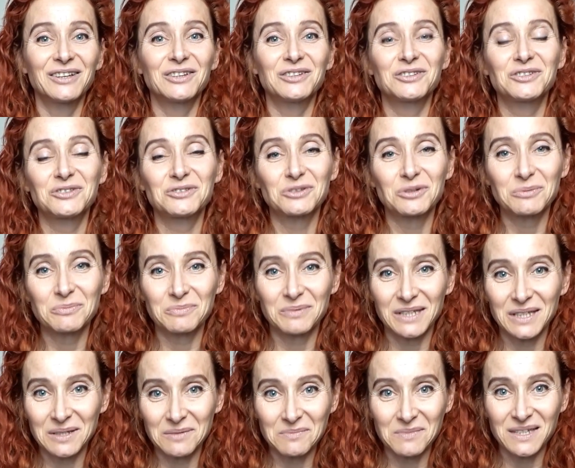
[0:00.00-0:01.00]
stop
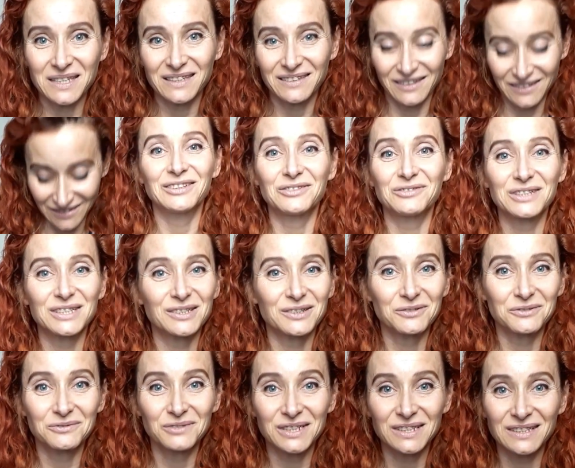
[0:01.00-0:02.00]
being me, there is
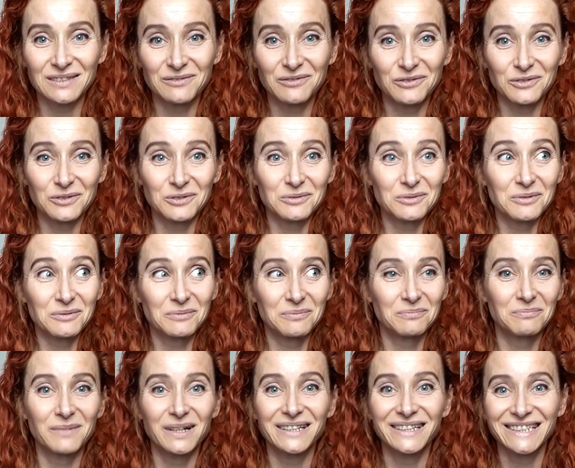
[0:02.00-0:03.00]
no reason for
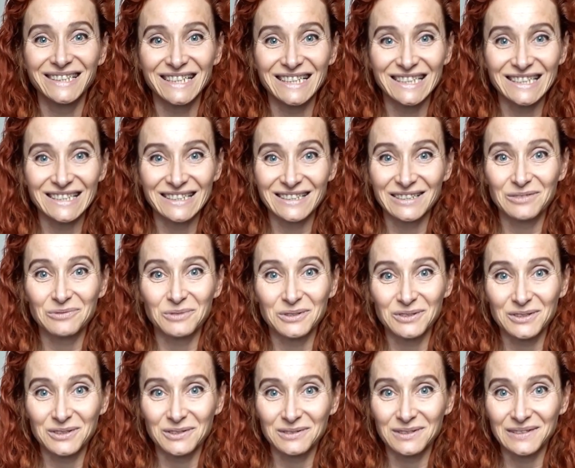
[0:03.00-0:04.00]
my existence
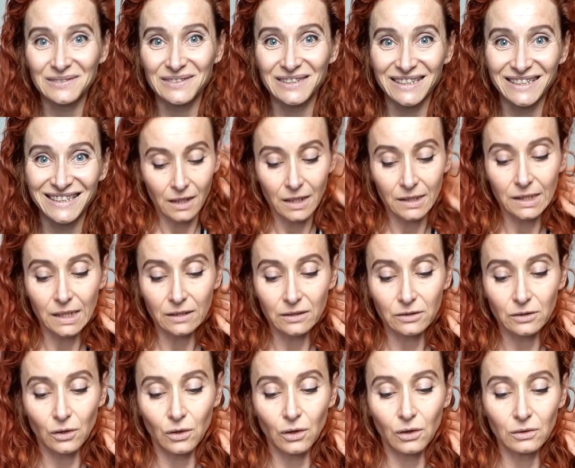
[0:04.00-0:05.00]
whatsoever. And
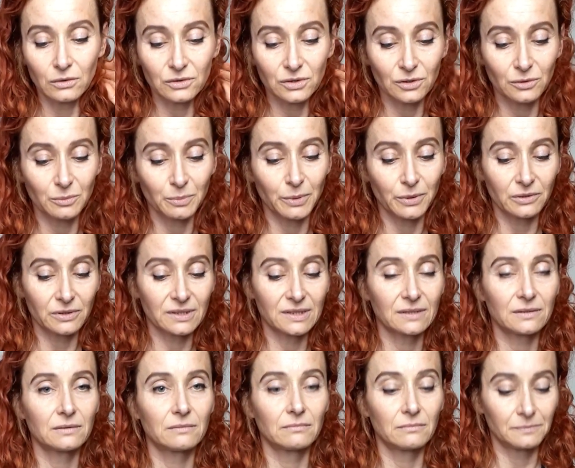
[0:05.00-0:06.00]
I also bought
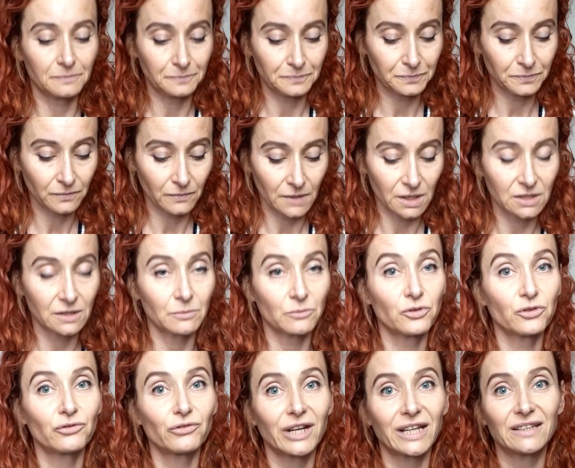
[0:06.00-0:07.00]
some
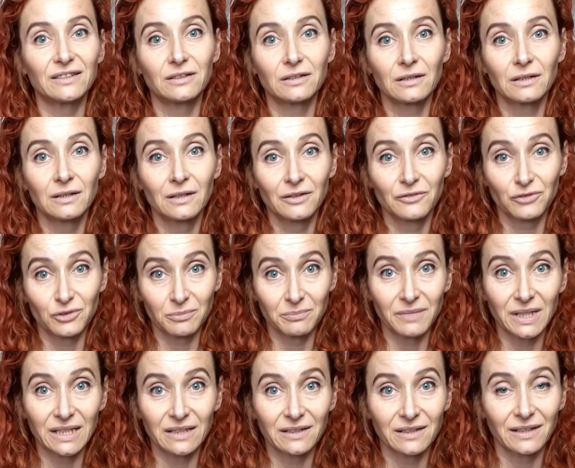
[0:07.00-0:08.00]
thread from
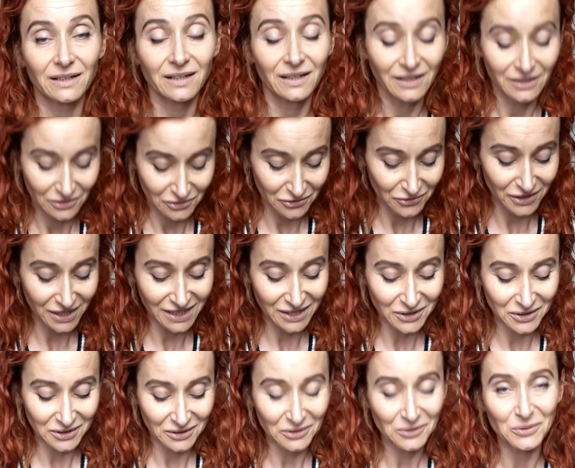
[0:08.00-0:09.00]
miękkie. It's really
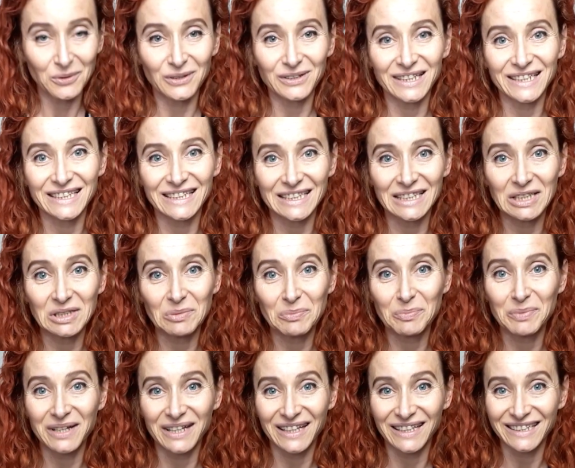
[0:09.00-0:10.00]
good quality,
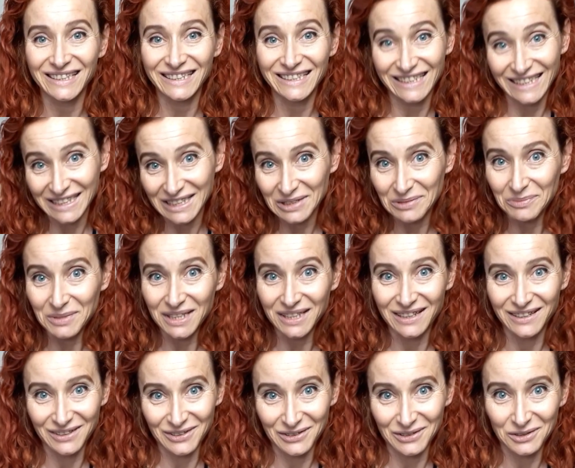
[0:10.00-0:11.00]
but silly me,
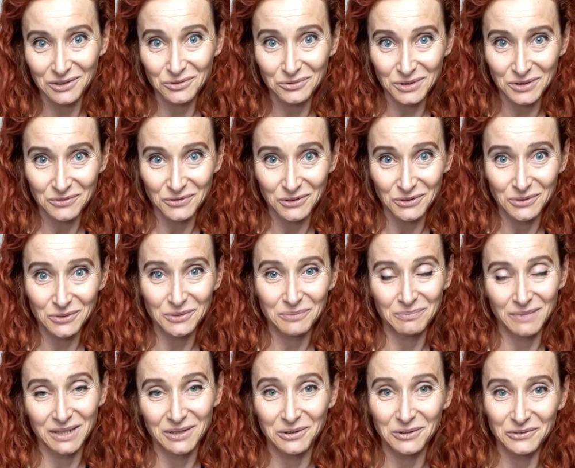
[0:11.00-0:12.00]
I thought it was for
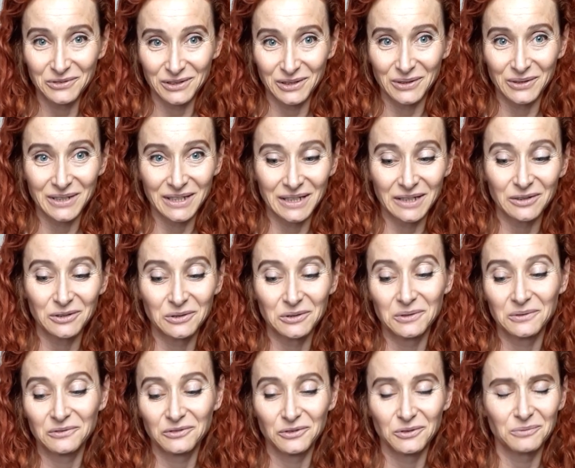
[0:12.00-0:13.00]
my overlocker
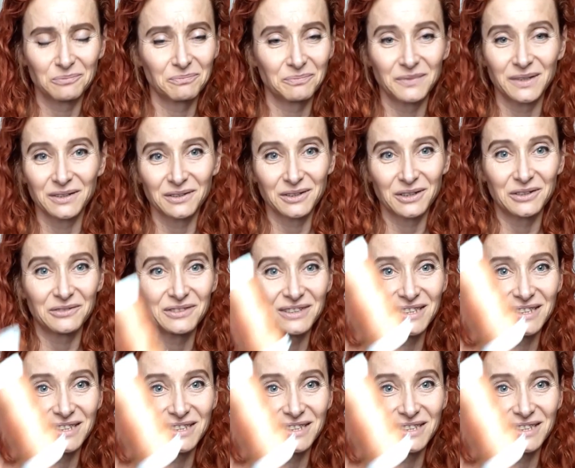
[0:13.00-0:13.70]
or for the cover